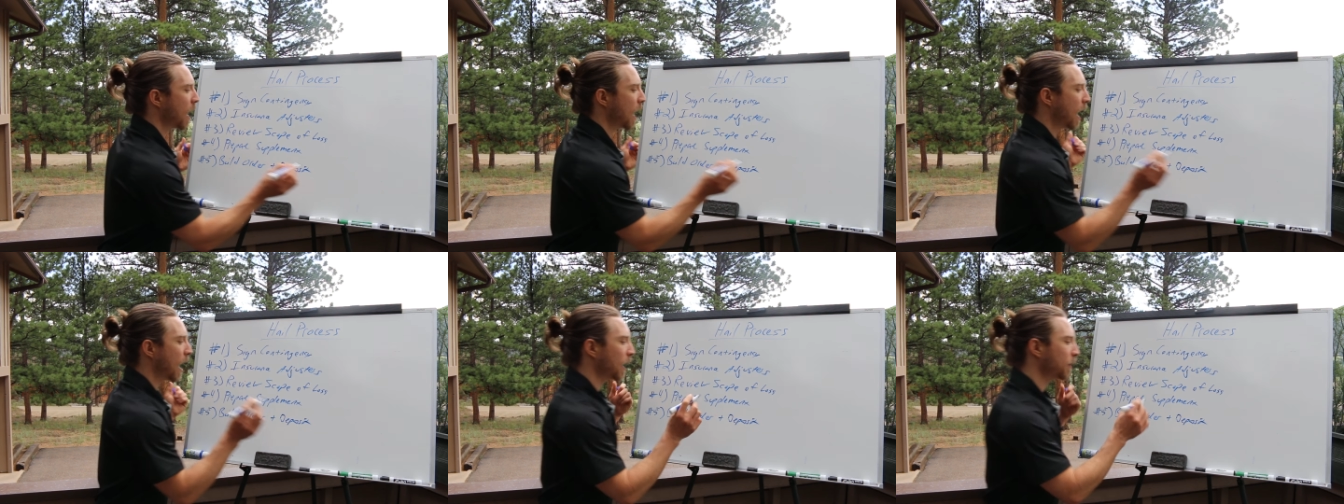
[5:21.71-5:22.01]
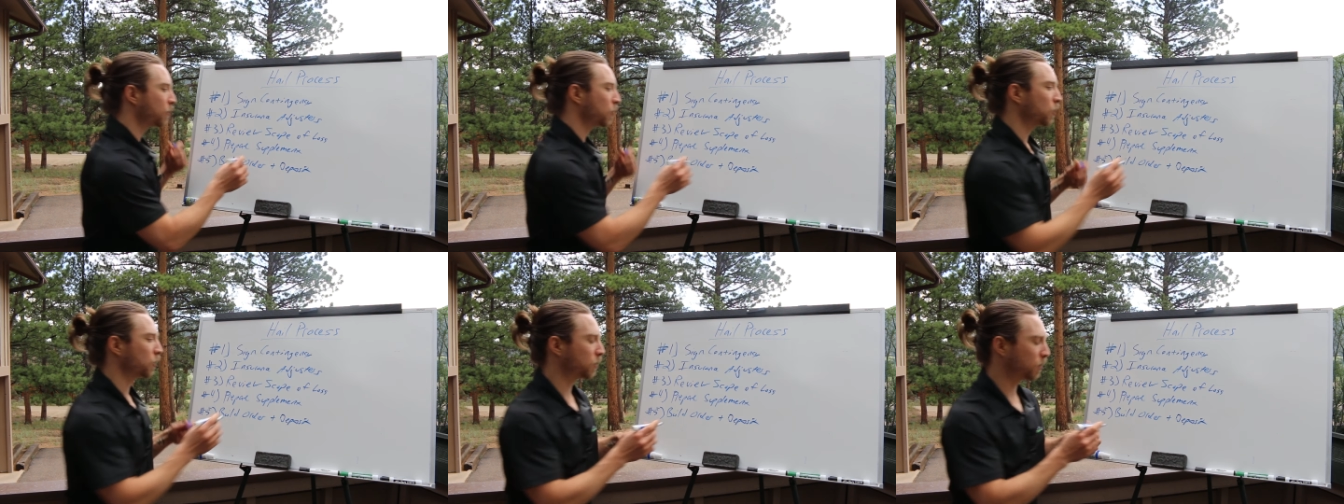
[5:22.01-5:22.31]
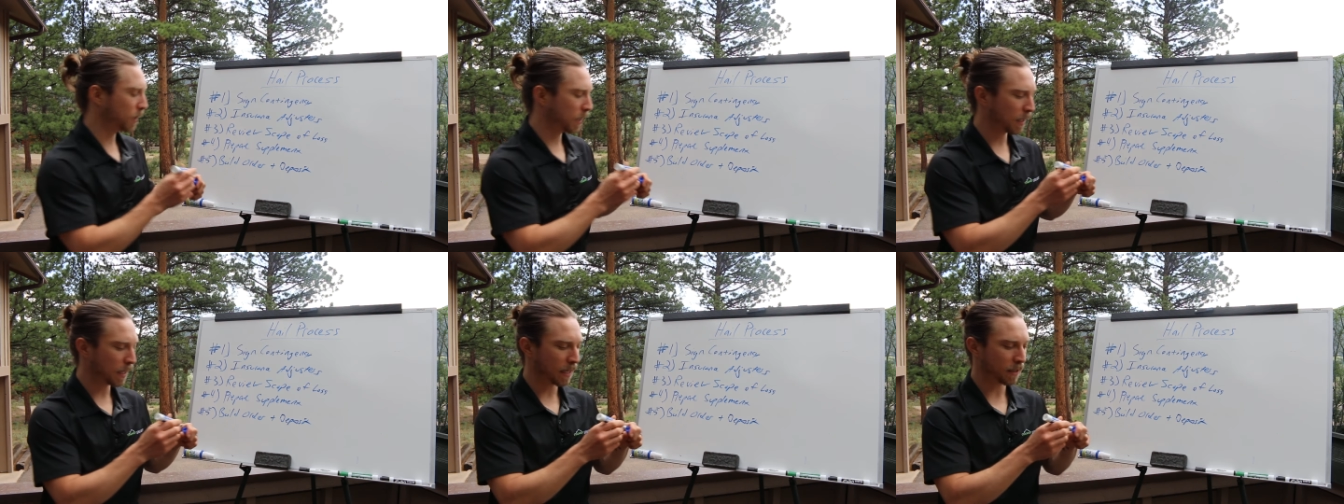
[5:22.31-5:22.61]
I
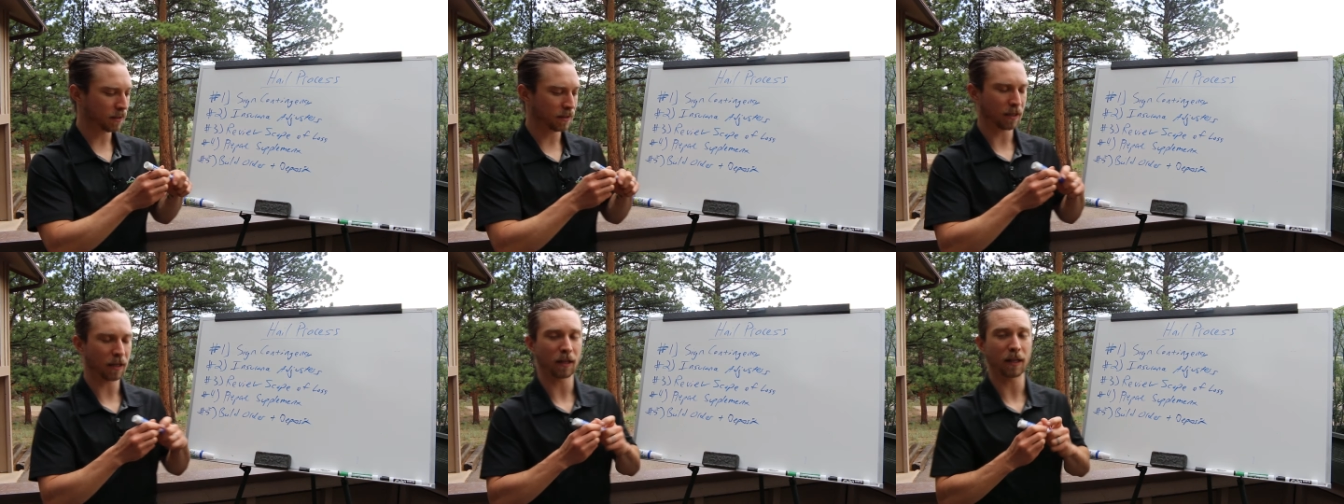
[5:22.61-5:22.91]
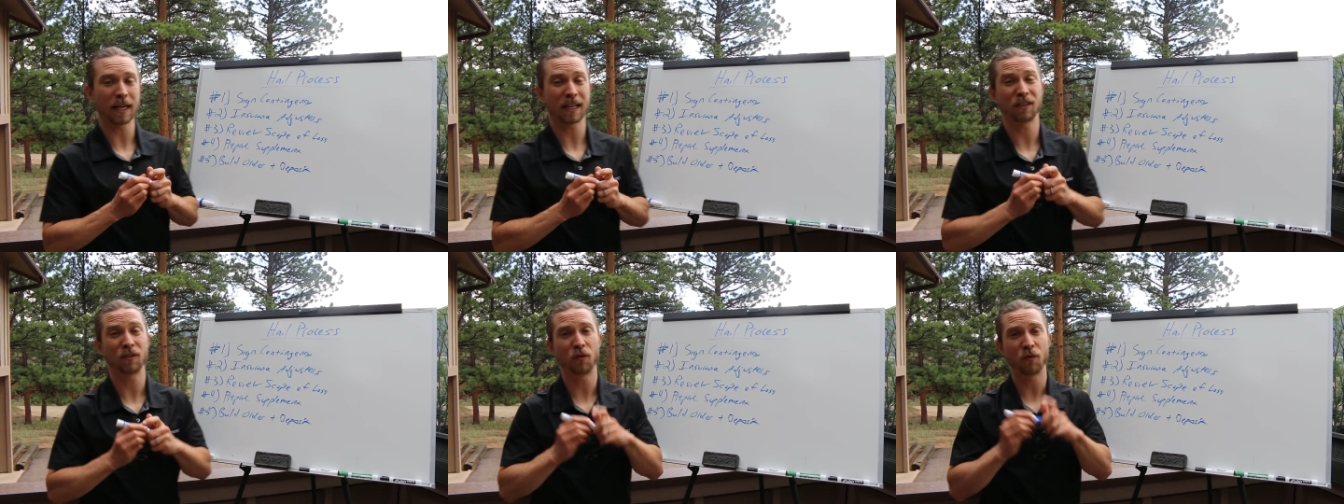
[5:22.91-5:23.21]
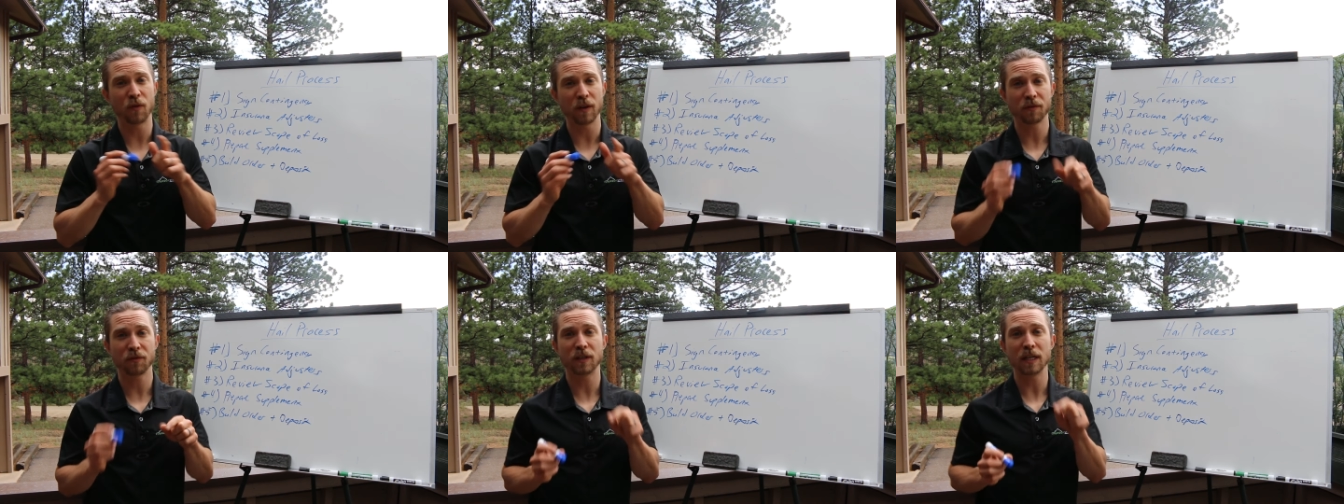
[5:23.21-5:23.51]
personally like to collect
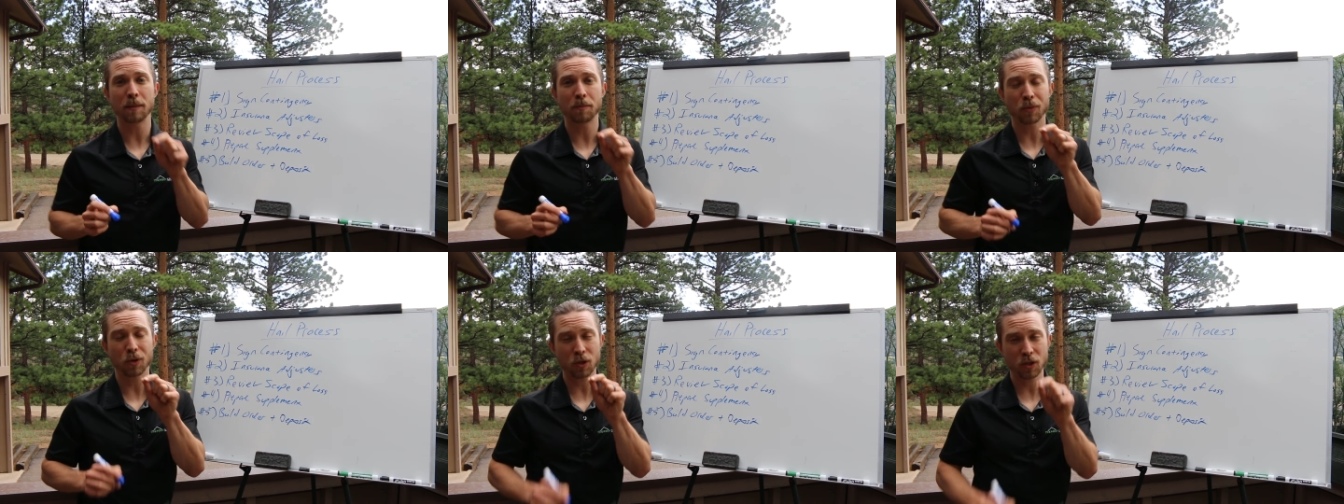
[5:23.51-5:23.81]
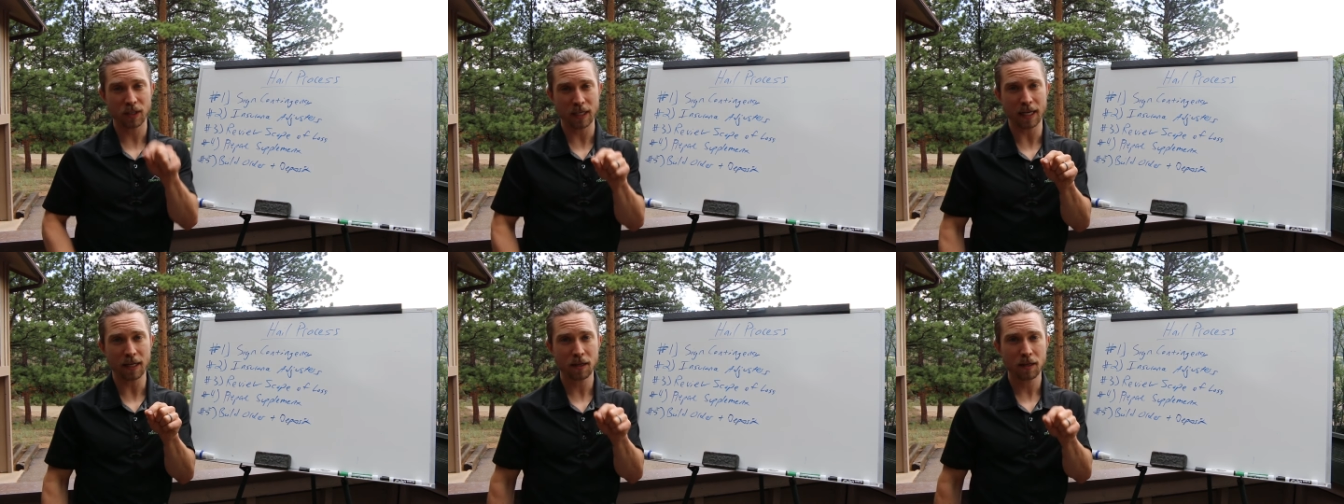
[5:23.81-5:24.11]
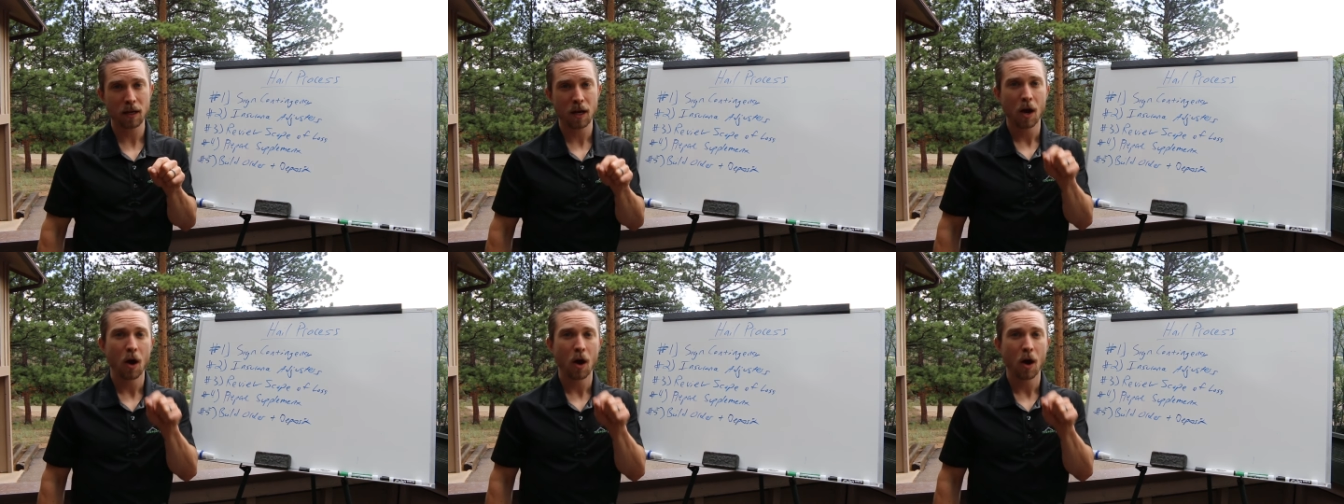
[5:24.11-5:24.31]
50%